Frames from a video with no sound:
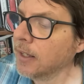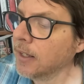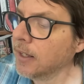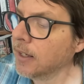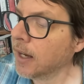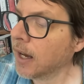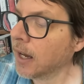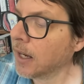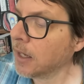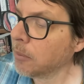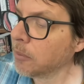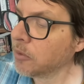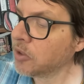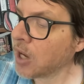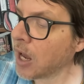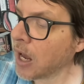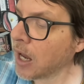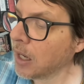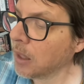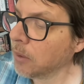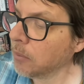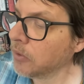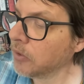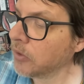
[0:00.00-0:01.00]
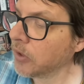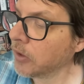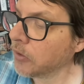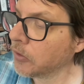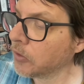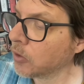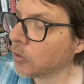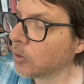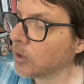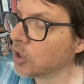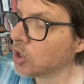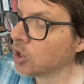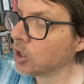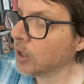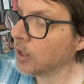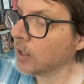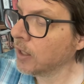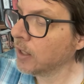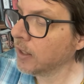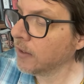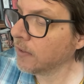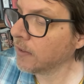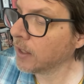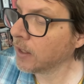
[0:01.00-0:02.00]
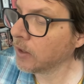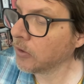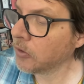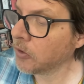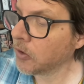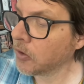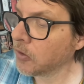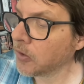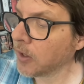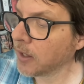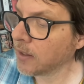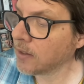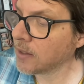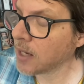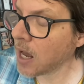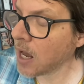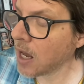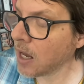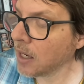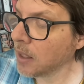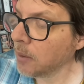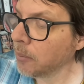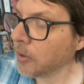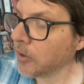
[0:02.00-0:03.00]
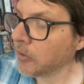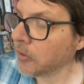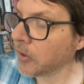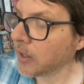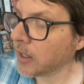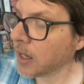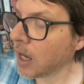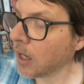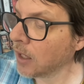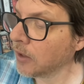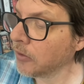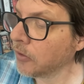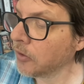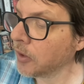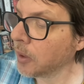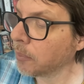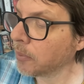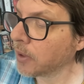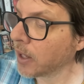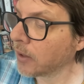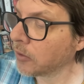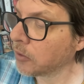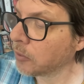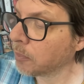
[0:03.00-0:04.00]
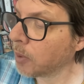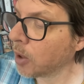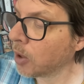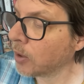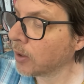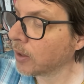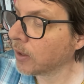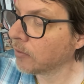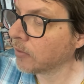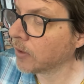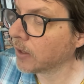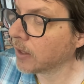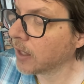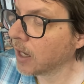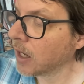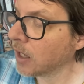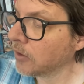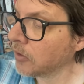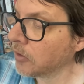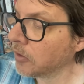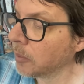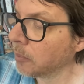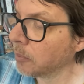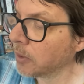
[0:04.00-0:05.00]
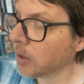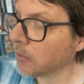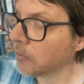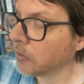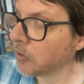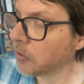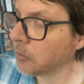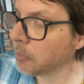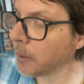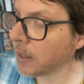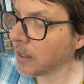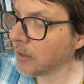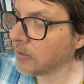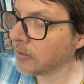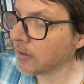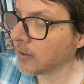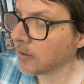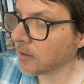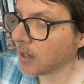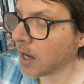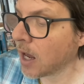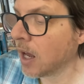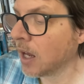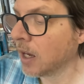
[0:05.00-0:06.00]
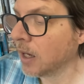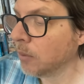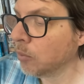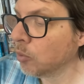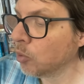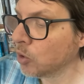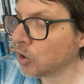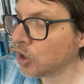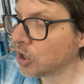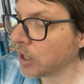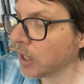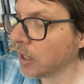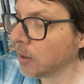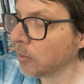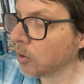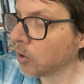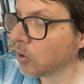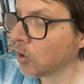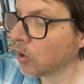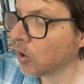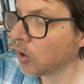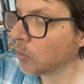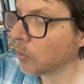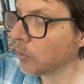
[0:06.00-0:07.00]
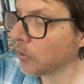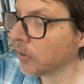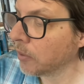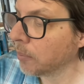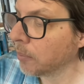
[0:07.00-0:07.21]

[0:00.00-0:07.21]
I am time, says Krishna. That is to say, time is a concept as part of the concept of space-time, which came along with the